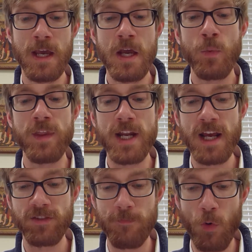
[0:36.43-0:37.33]
When the
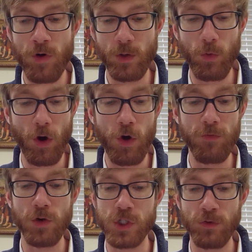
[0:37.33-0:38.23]
days of mourning were
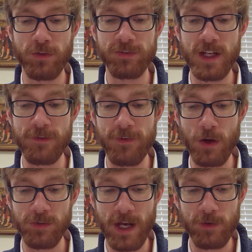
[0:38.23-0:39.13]
over, Joseph said to
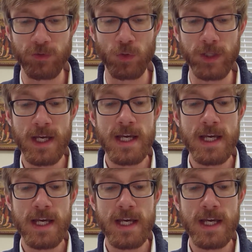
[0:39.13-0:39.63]
Pharaoh's household,